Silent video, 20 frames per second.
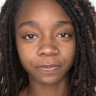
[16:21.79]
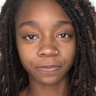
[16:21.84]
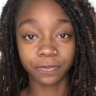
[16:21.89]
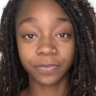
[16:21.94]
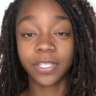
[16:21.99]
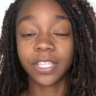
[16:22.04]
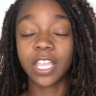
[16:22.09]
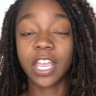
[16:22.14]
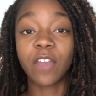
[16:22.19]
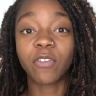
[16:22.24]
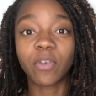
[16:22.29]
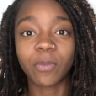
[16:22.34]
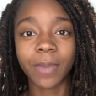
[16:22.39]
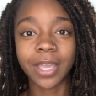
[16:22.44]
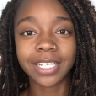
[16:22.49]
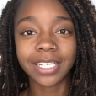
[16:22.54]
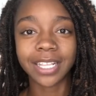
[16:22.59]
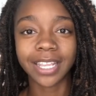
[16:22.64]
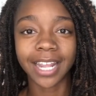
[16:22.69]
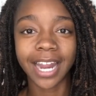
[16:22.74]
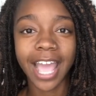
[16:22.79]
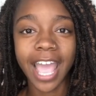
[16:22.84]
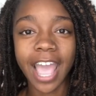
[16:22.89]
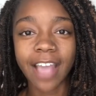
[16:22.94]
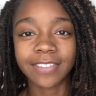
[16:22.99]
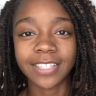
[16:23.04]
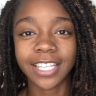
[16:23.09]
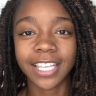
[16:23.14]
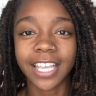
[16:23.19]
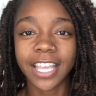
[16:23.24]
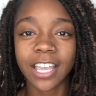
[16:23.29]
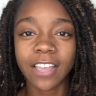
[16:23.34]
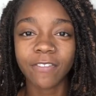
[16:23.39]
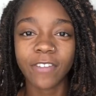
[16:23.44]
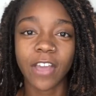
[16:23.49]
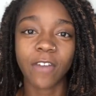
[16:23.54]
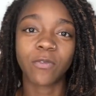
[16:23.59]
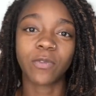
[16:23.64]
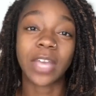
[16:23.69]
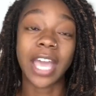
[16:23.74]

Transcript: the information that I have to give